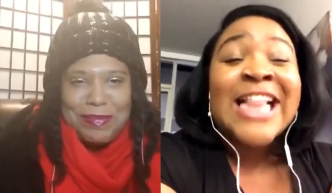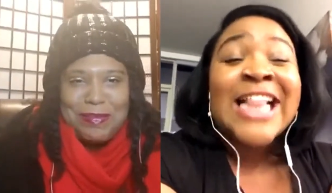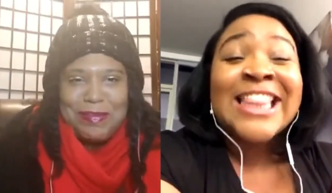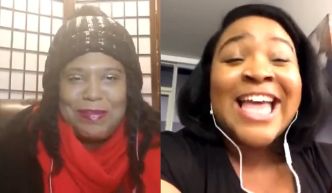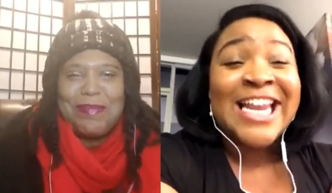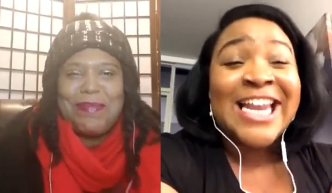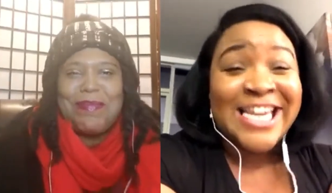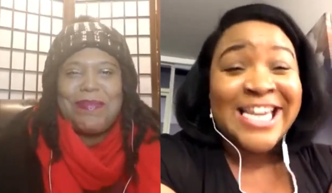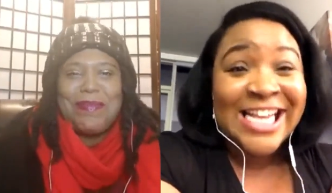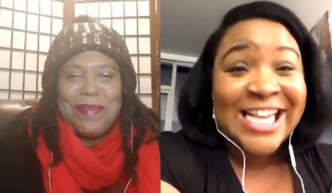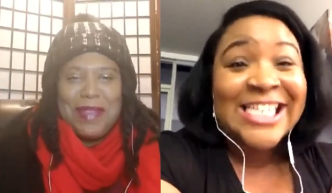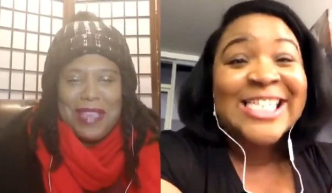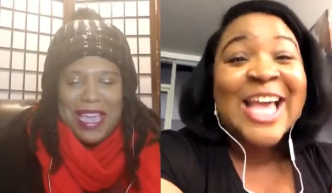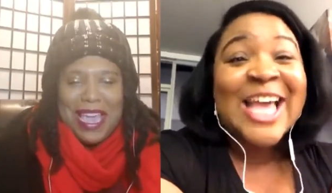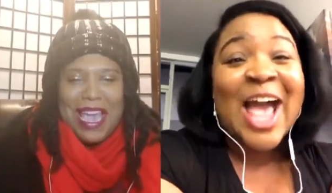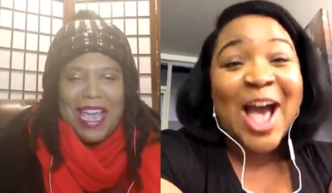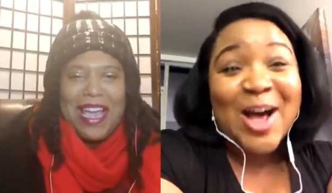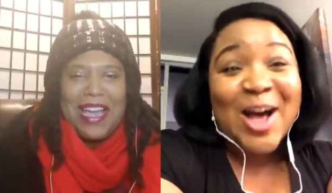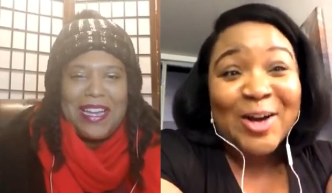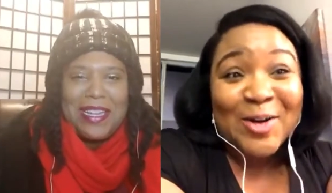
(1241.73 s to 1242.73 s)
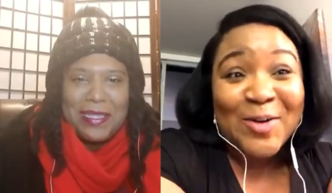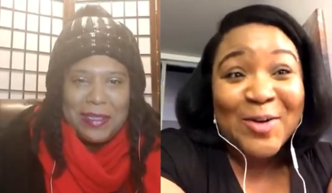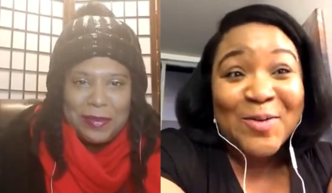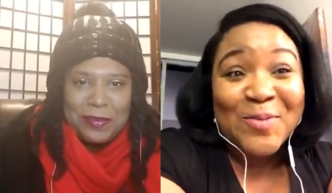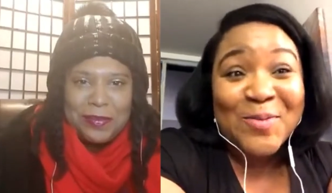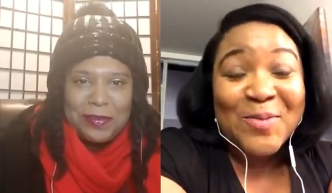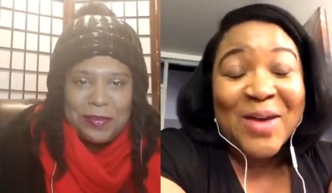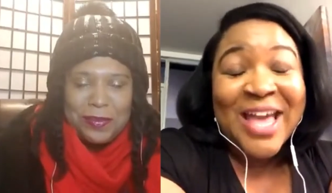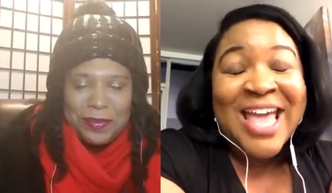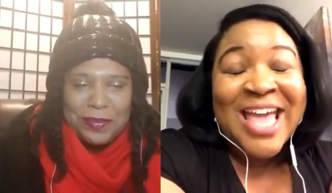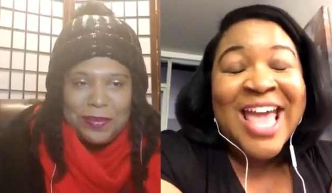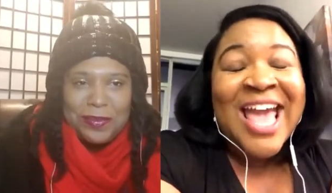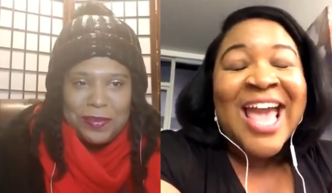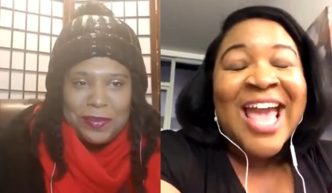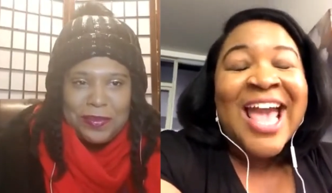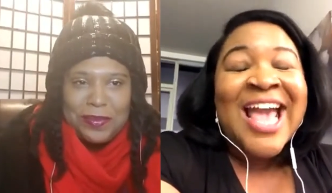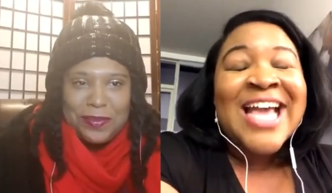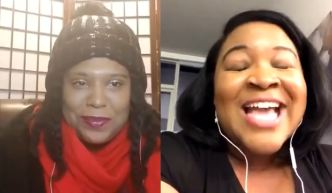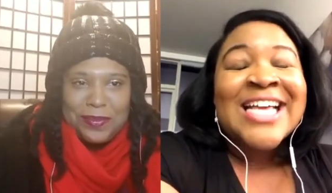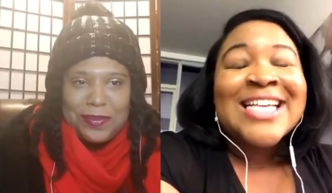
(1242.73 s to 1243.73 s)
Speaker 1: that needs yeah. help.
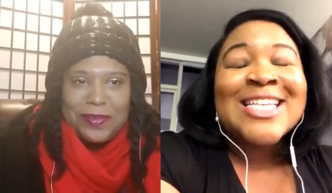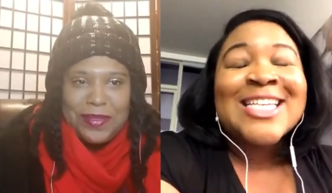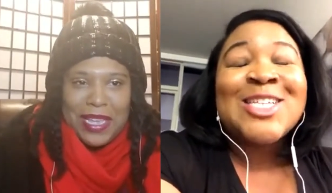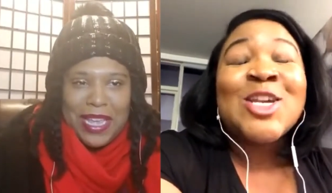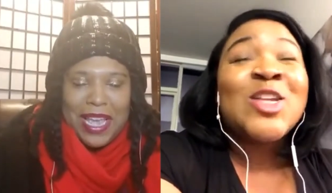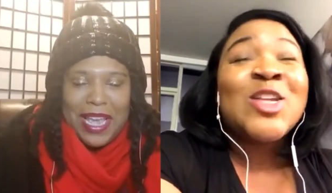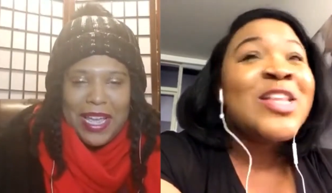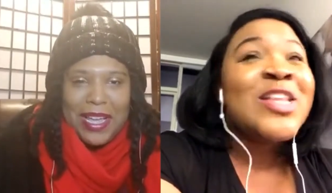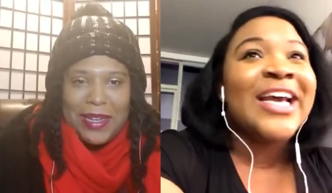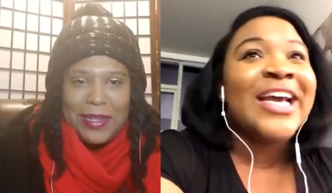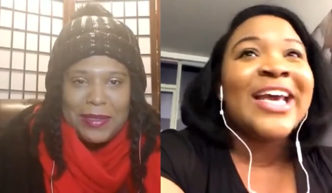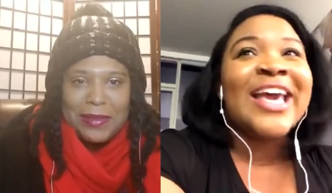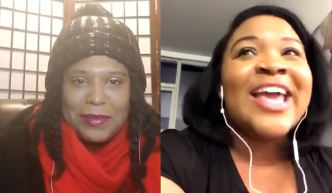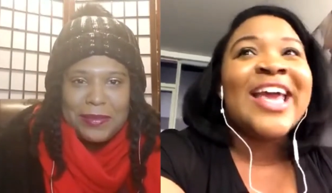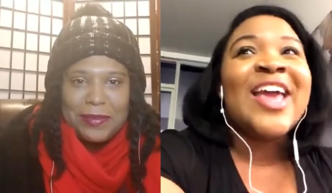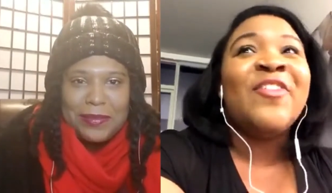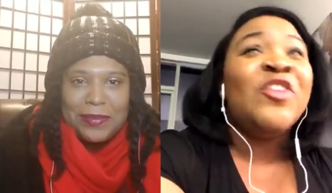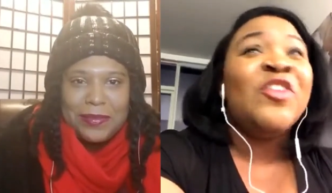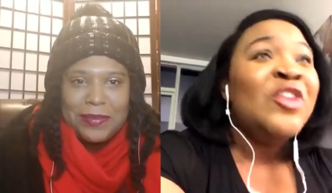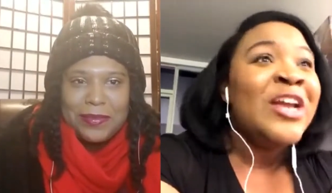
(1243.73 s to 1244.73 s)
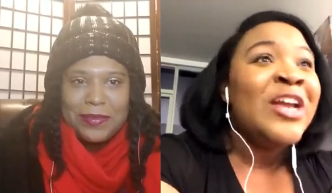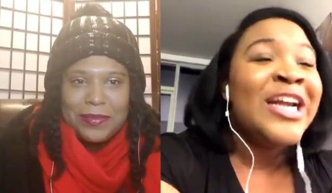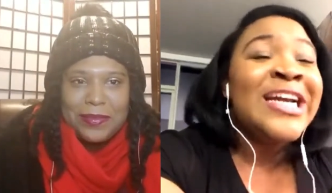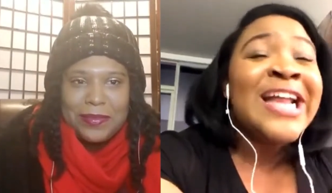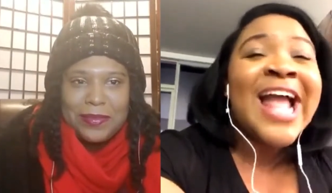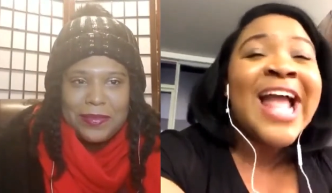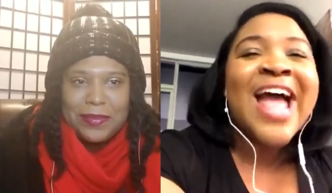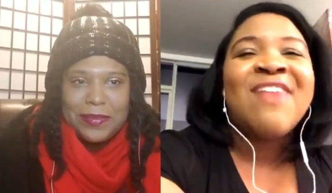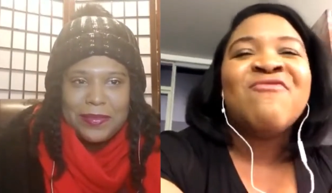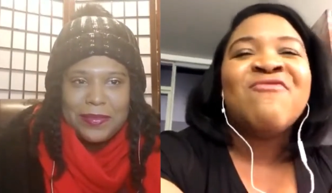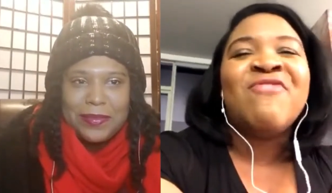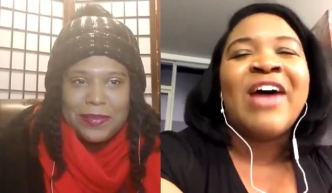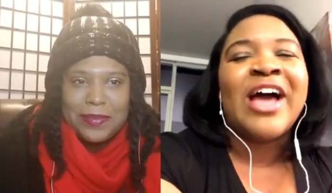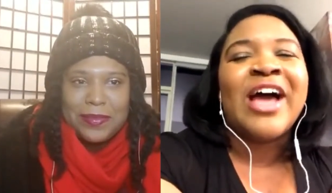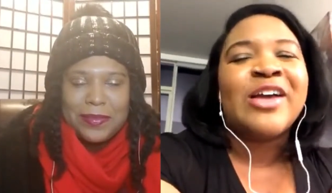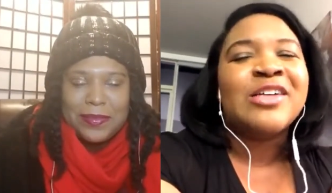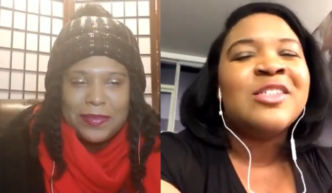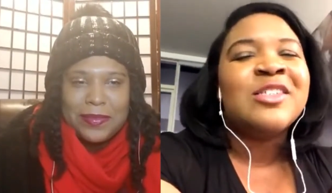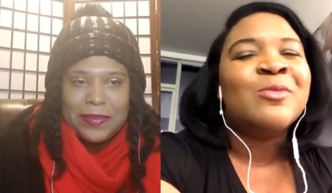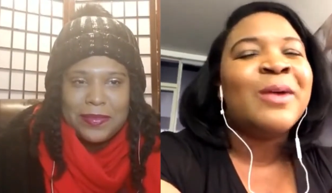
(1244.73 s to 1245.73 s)
So yeah. Like, if you're not gonna add
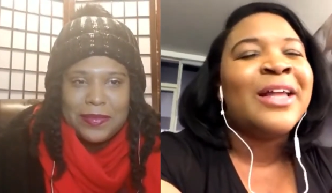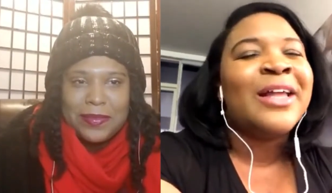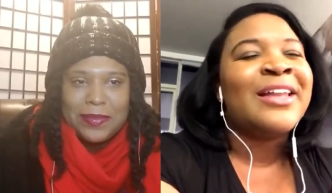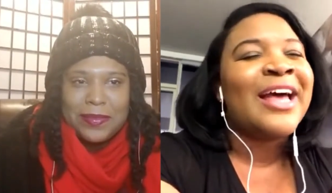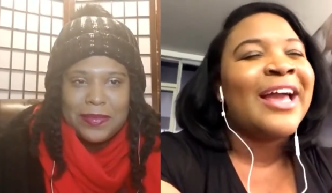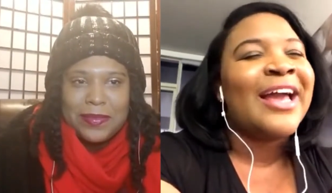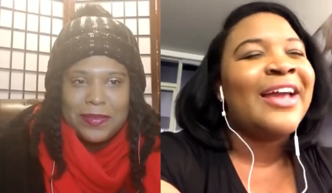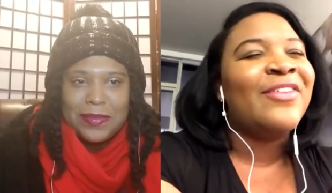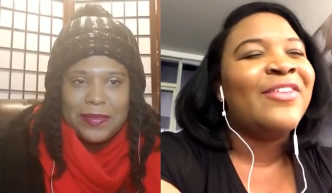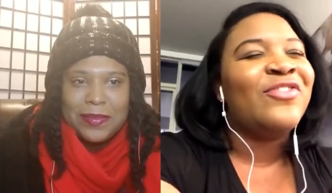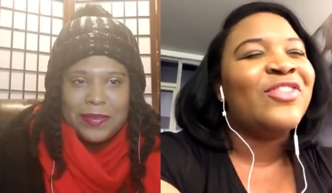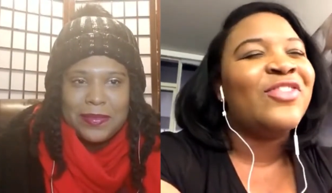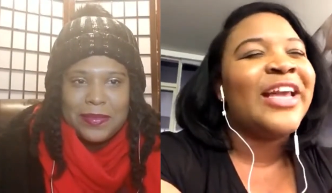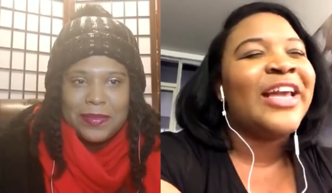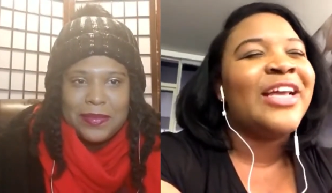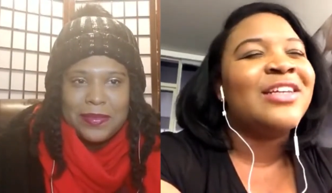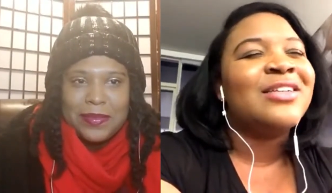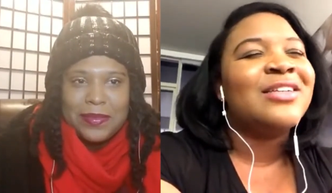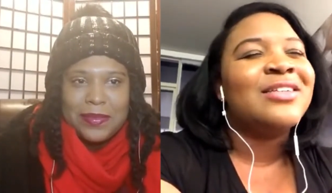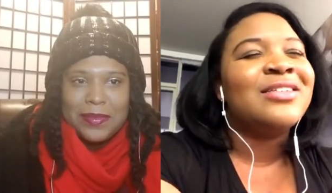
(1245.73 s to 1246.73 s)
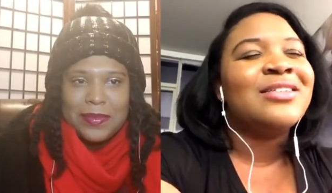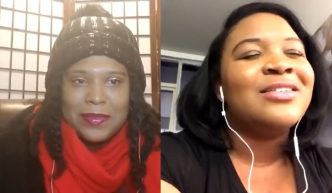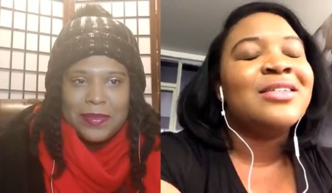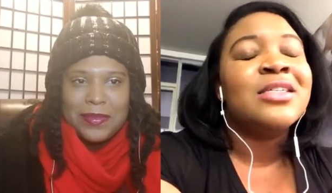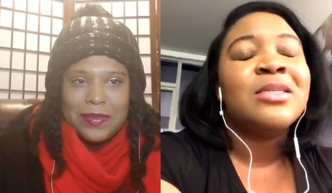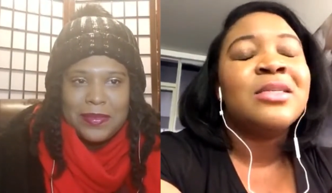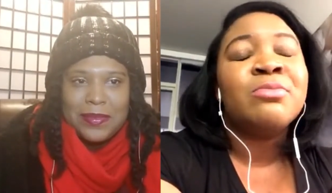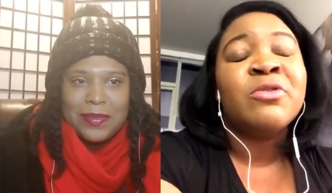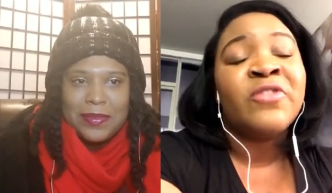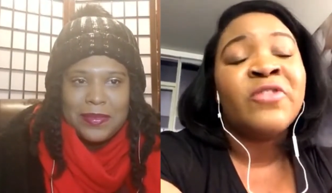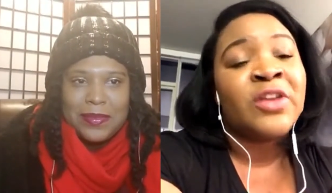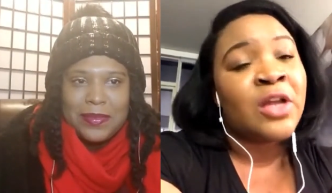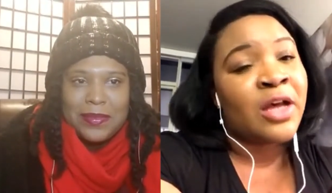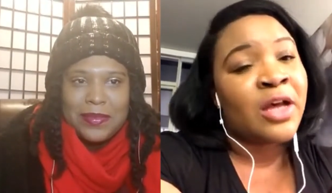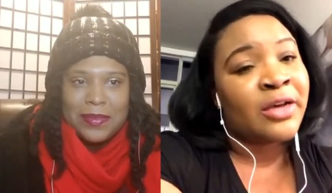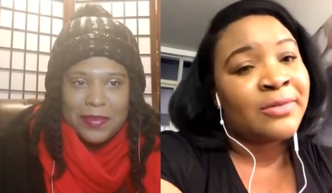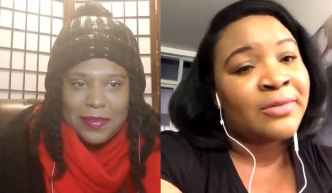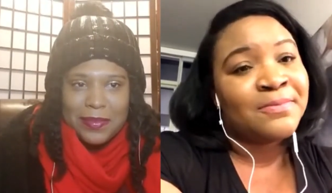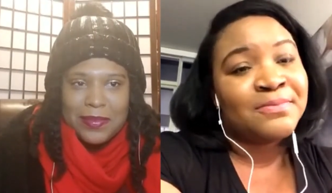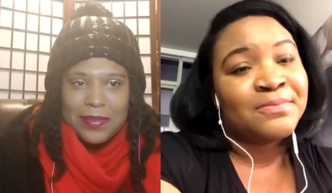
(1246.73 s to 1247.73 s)
value to my life, like just move
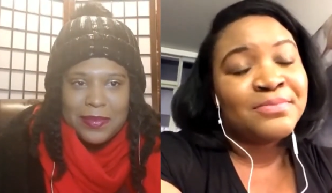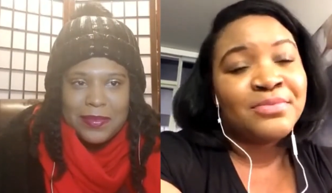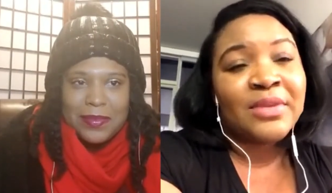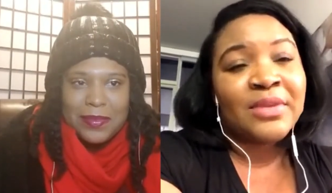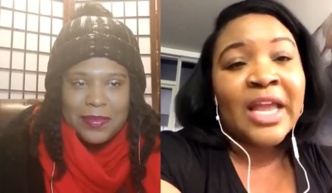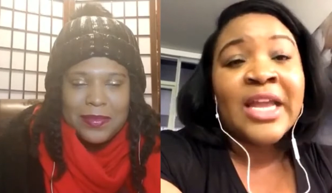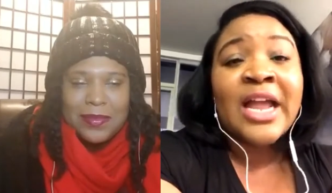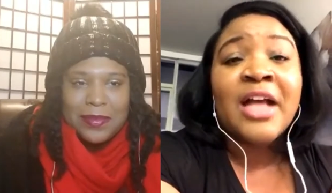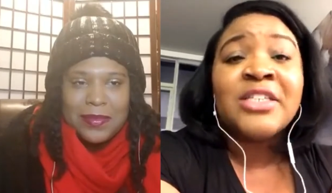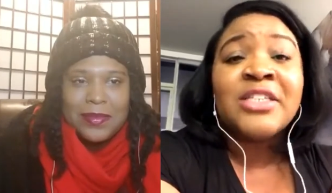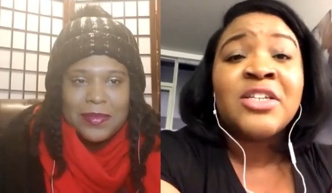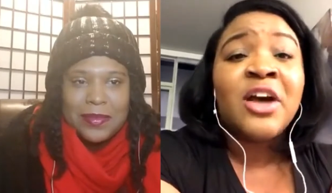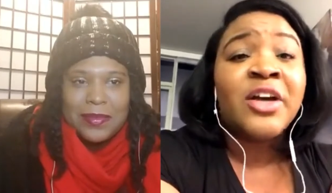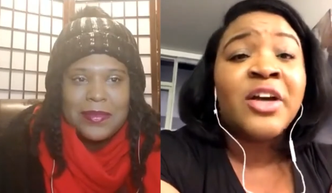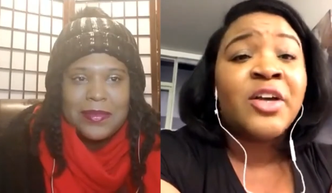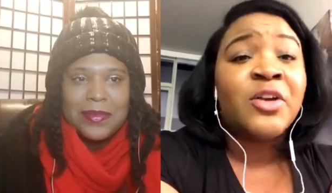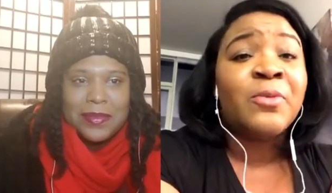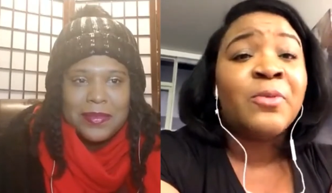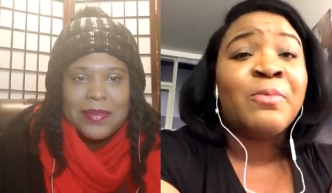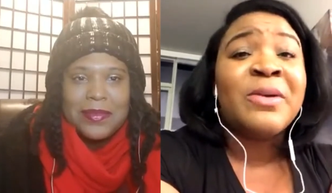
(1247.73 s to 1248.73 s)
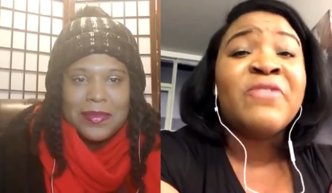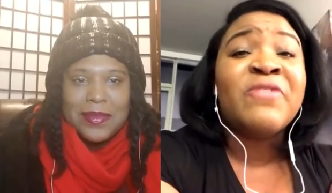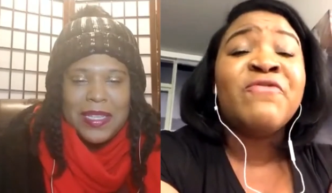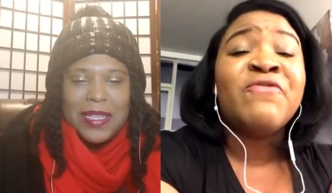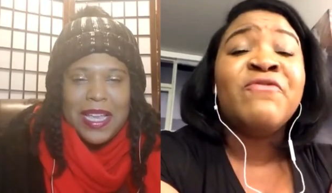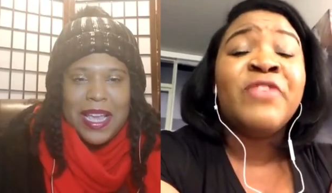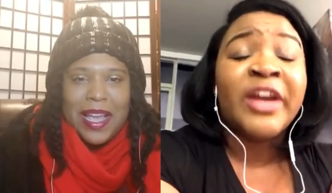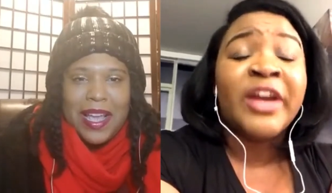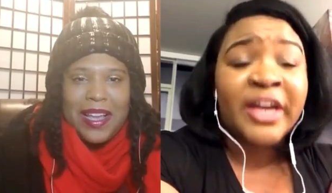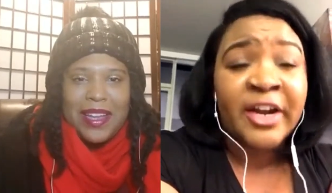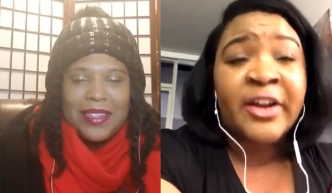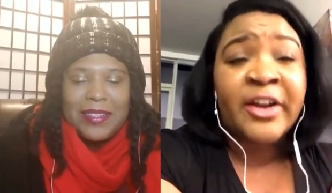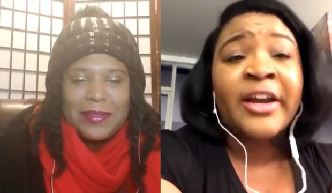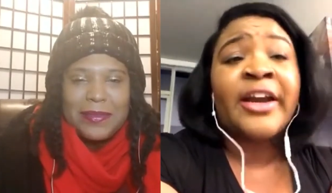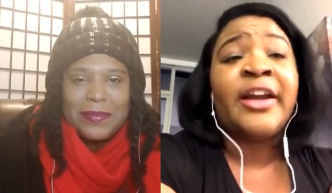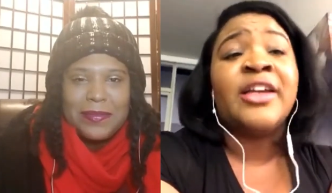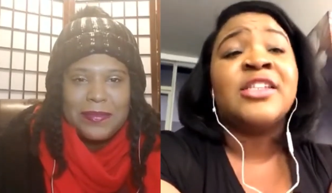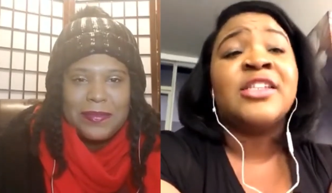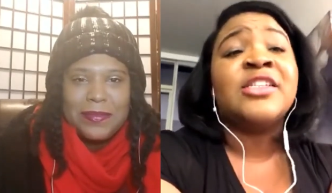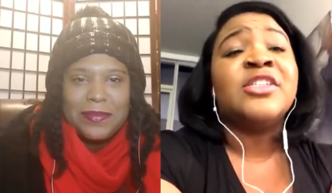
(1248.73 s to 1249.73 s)
along. And I'll tell you, be yeah.
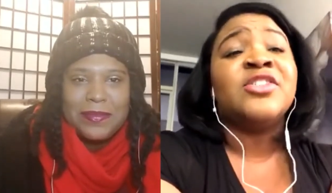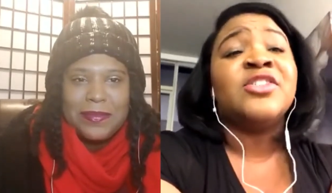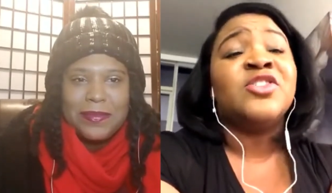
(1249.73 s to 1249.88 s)
very,